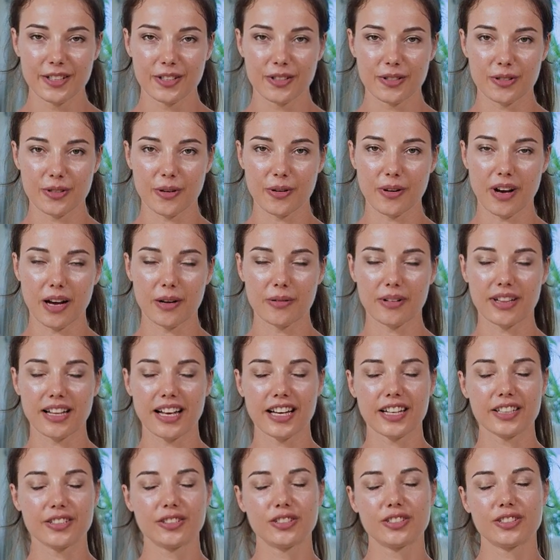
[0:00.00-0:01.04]
So I would
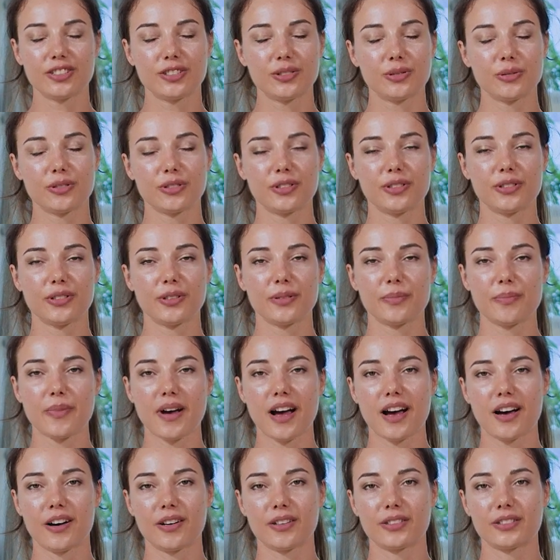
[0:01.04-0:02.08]
like to talk to you
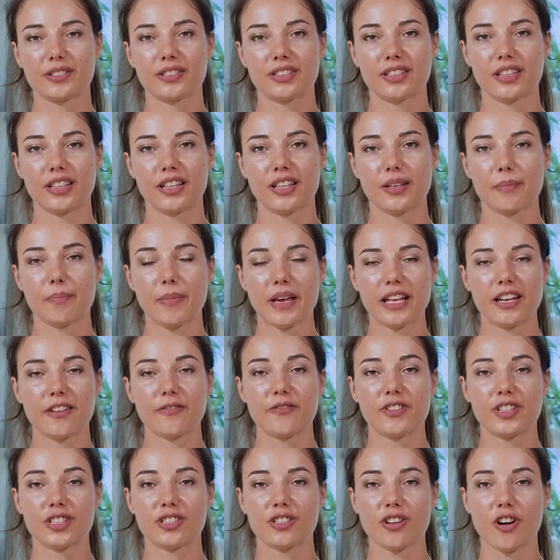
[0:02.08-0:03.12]
about the
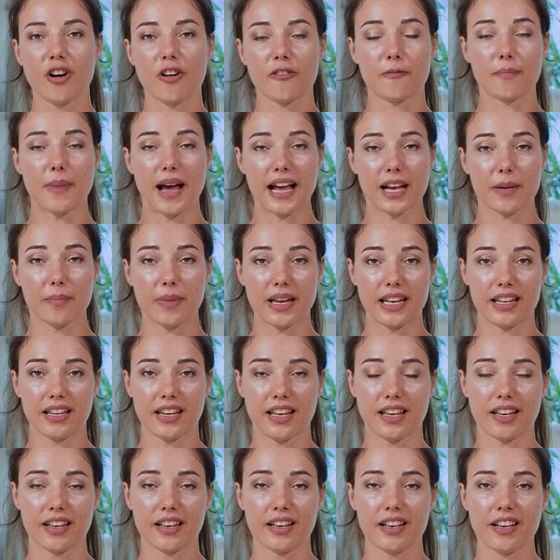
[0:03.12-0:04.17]
benefits of
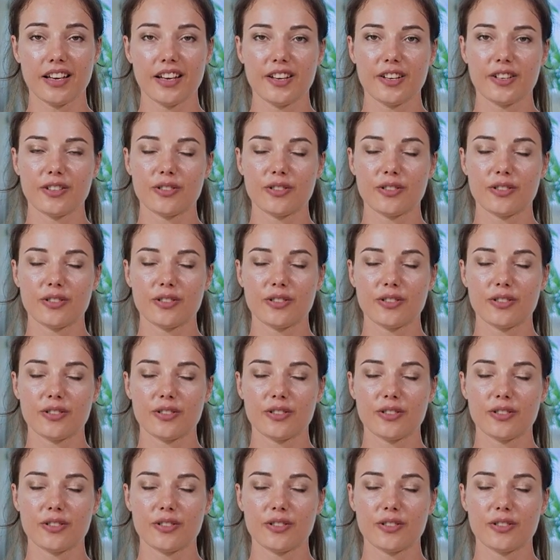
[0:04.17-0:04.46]
backbending.